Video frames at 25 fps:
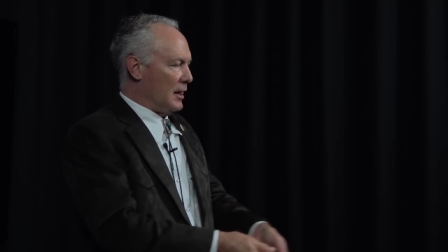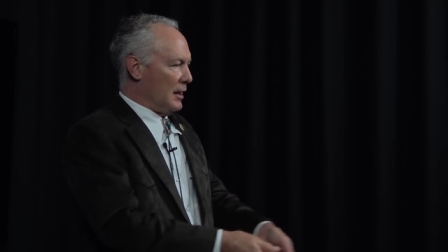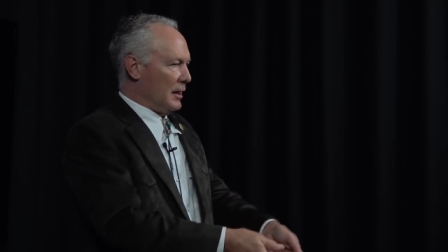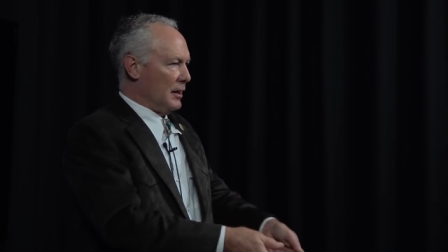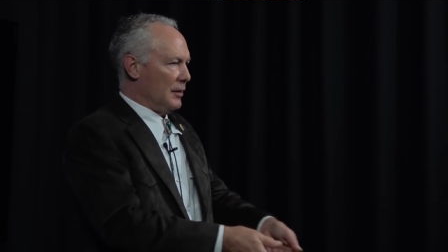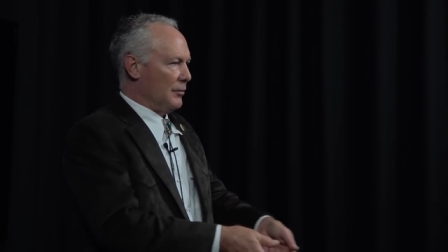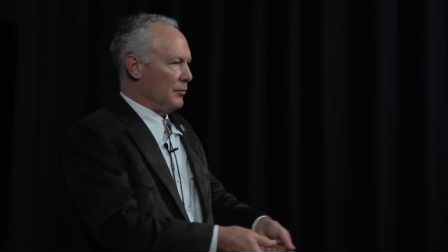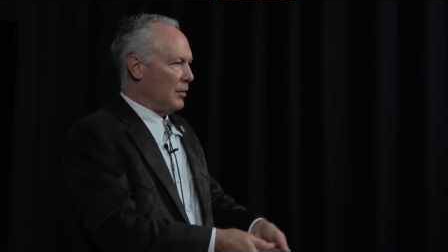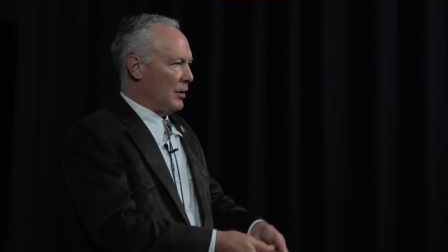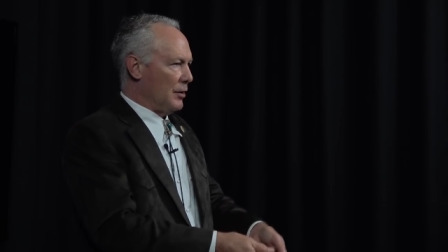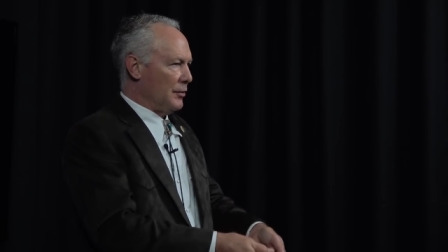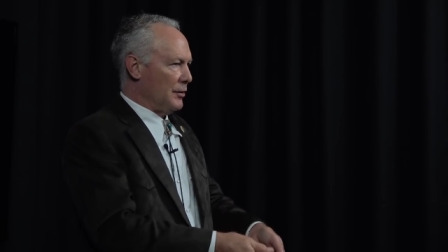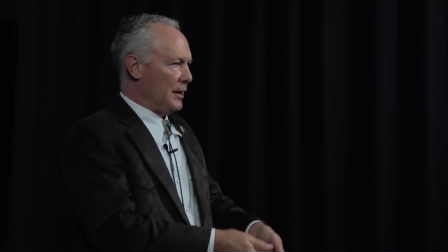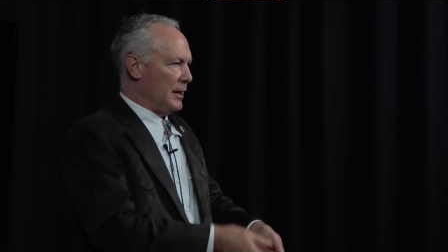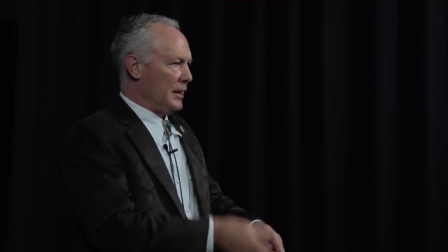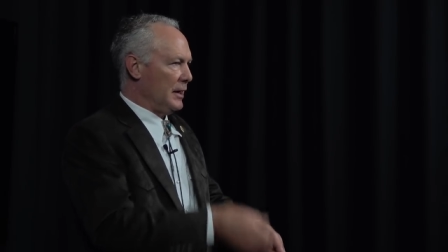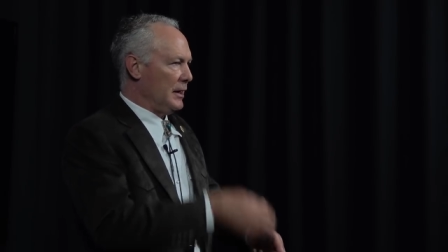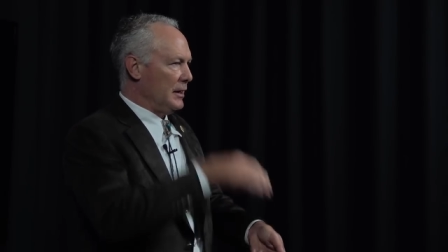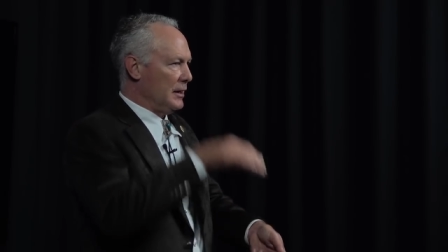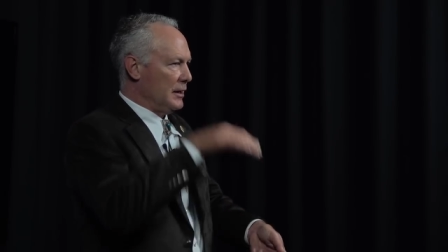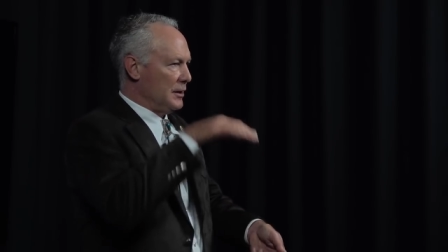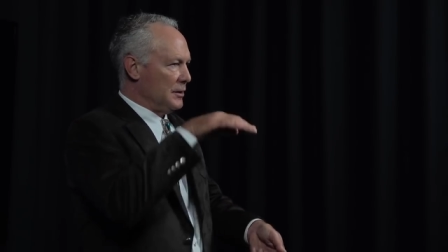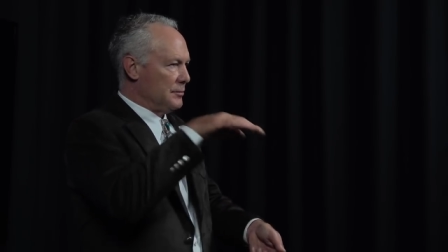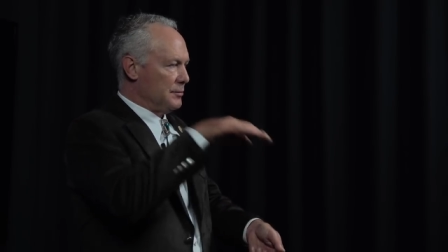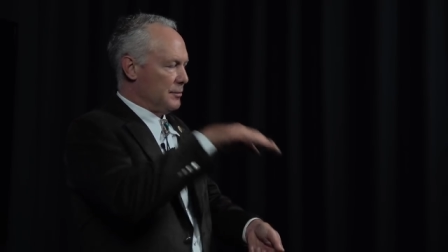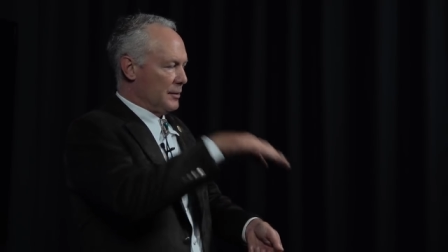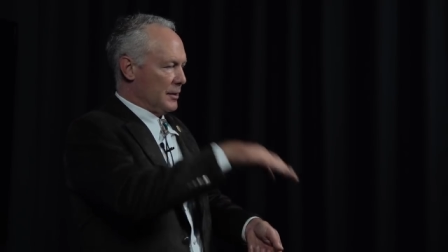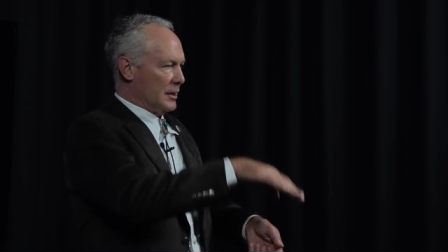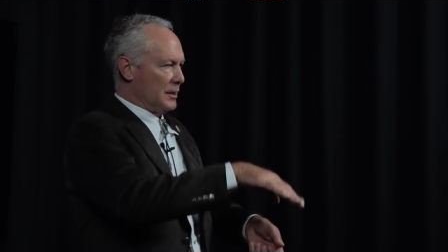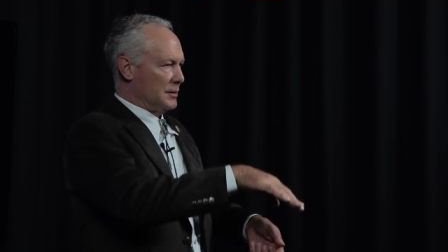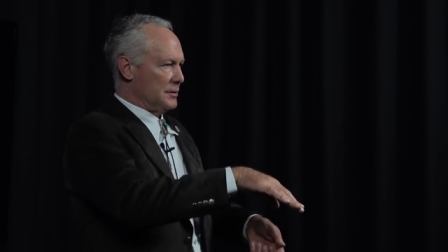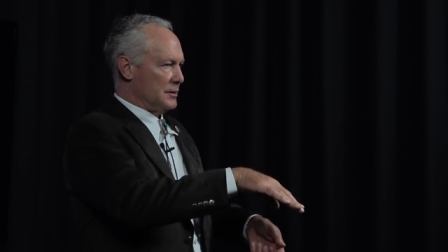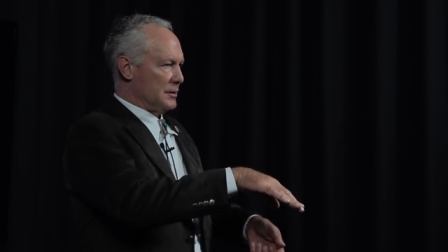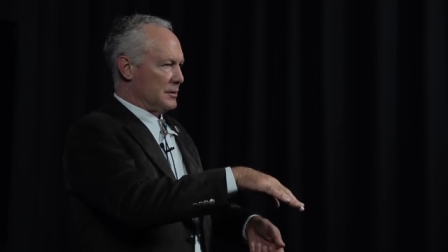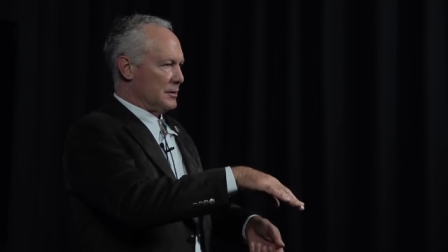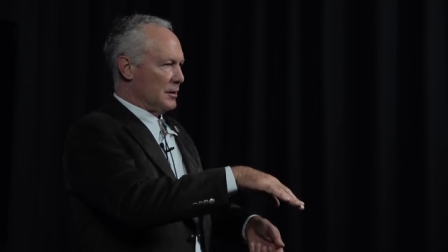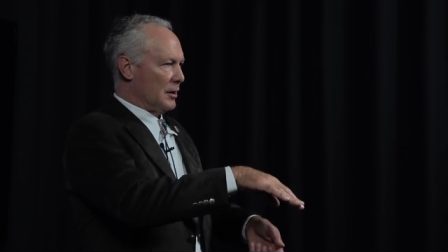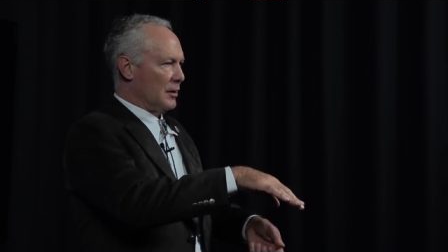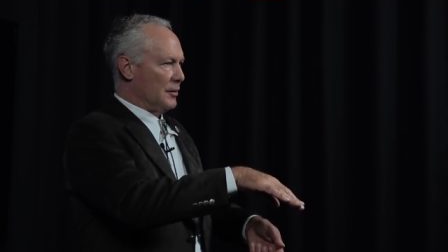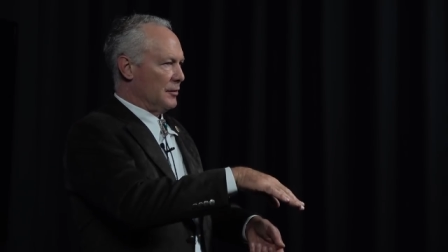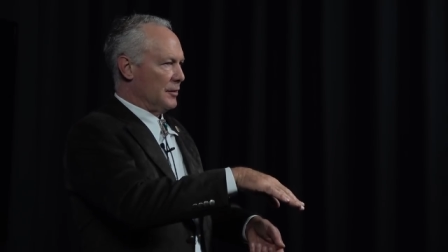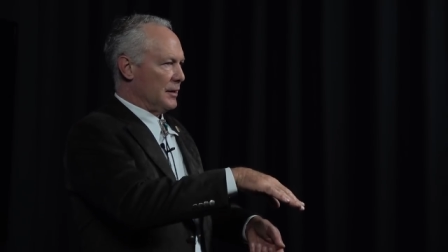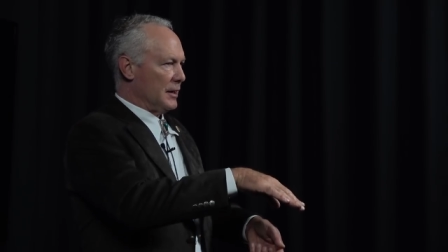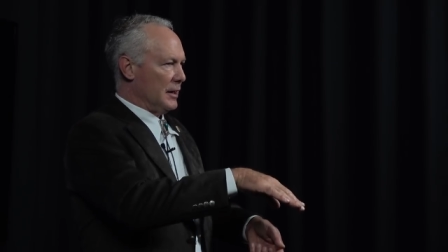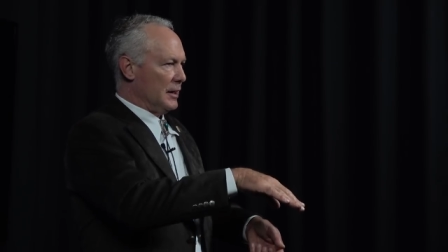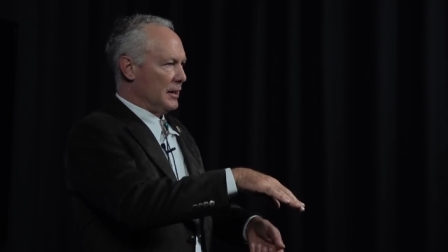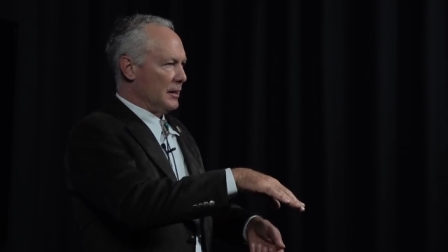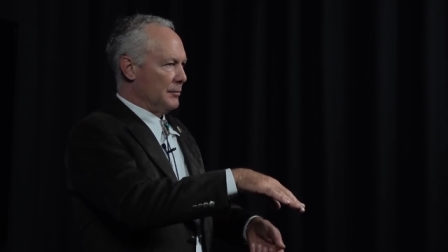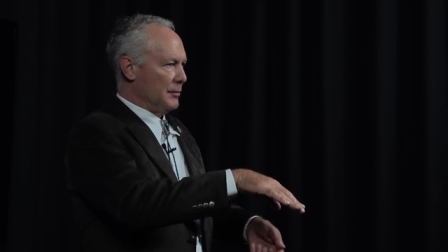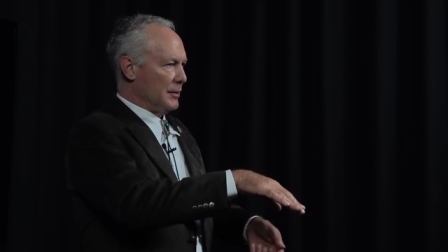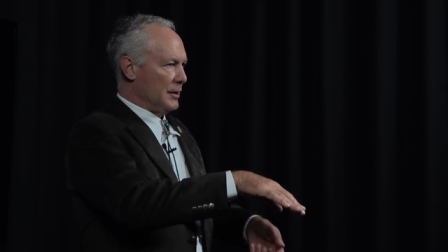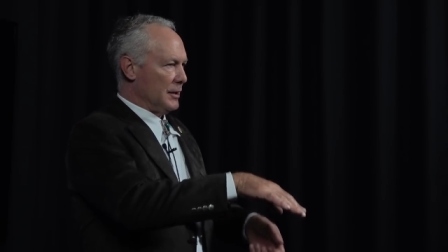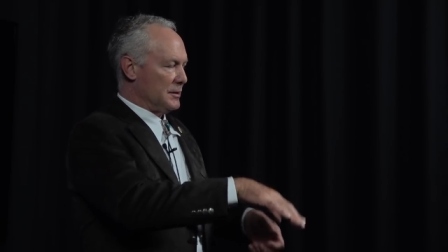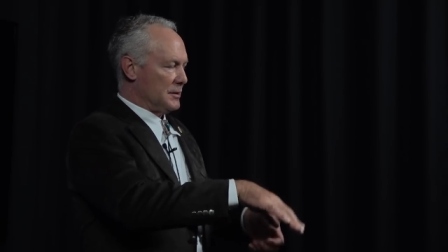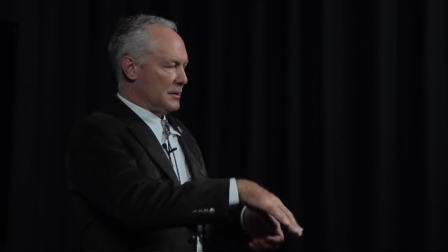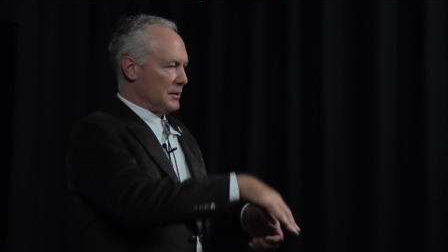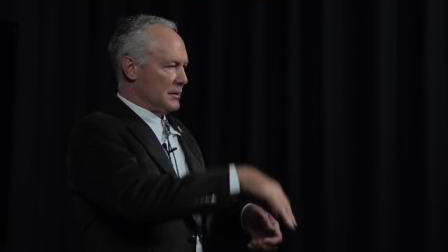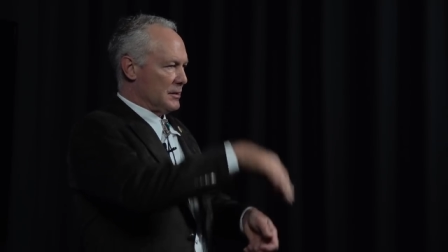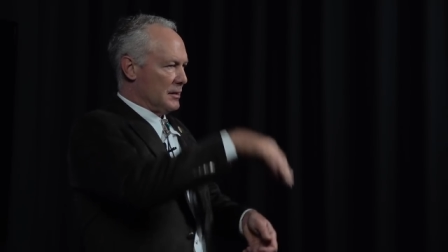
it won't hinge because it's on the eminence.